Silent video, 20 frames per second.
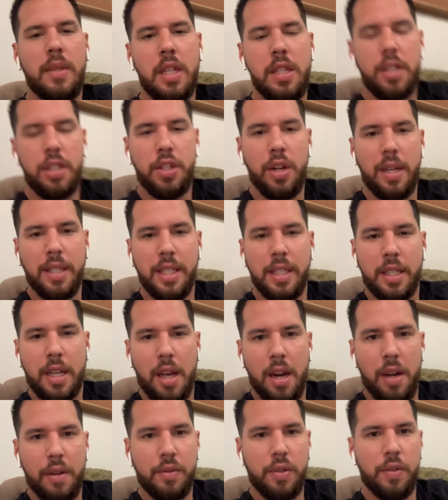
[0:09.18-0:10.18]
so I just got
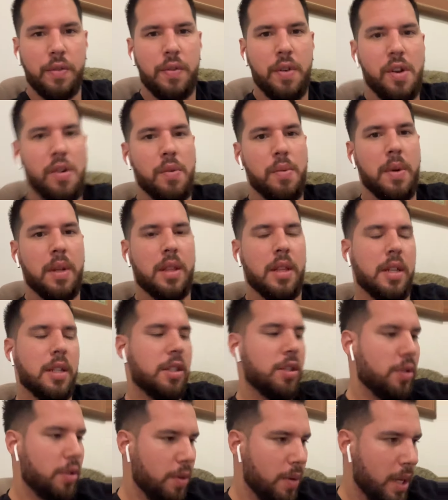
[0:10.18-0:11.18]
off the phone with a
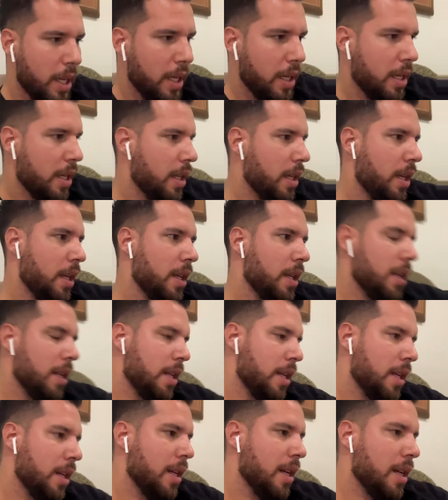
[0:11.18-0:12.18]
student
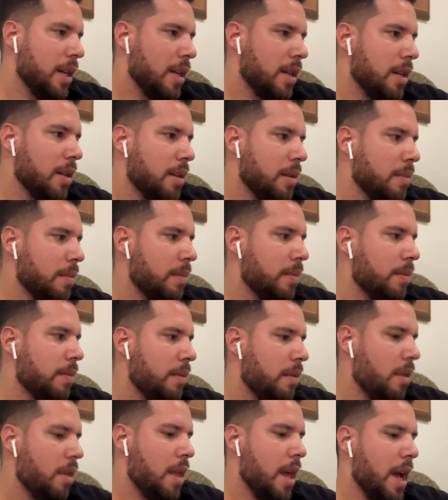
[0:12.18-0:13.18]
um,
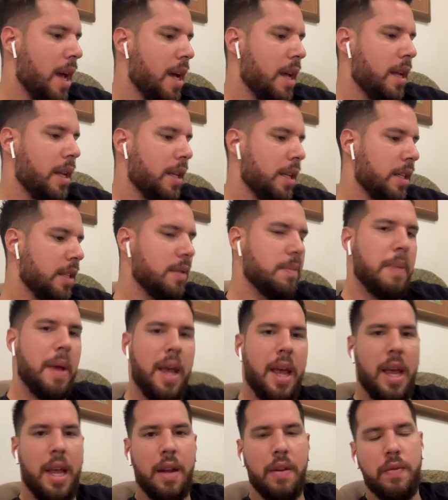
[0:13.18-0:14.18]
that is
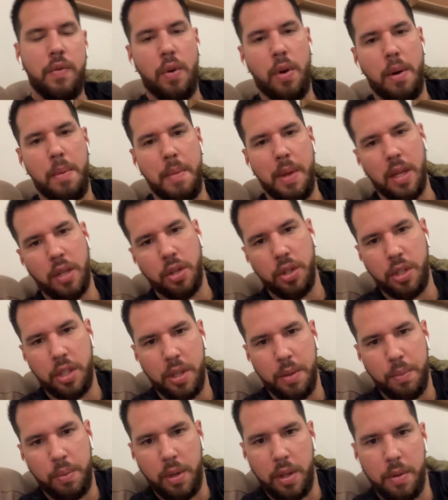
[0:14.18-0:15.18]
paying for
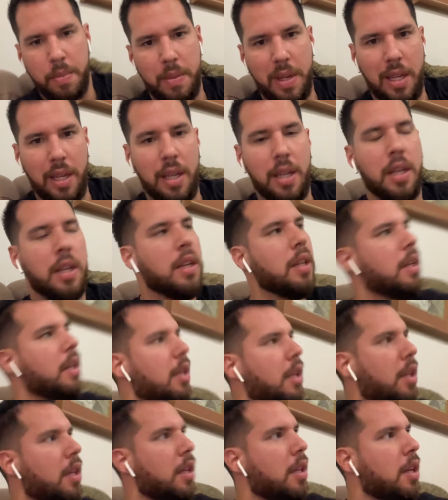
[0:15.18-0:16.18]
mentorship with me
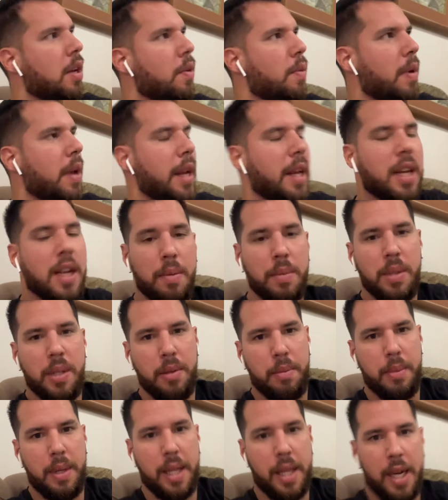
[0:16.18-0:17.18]
when it comes to
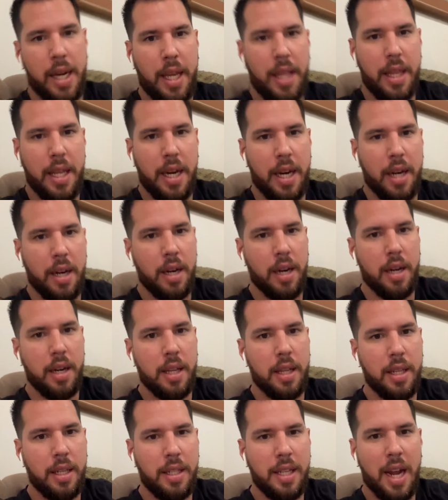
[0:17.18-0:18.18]
building their
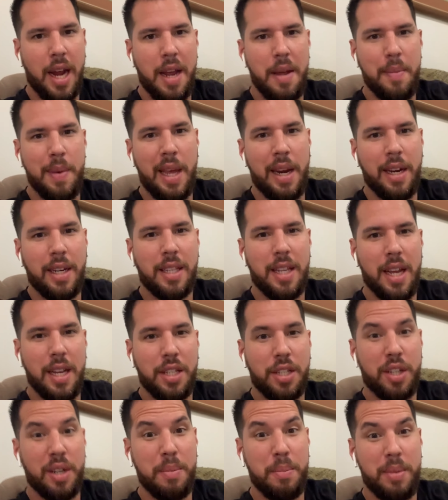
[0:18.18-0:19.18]
diabetic test
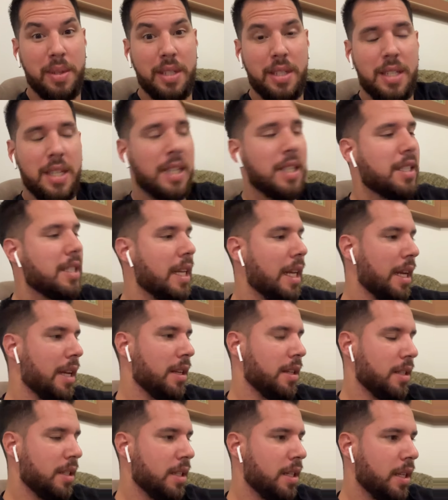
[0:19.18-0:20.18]
strip business.
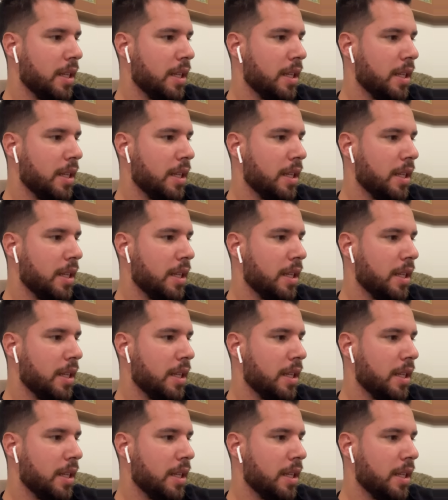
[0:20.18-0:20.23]
And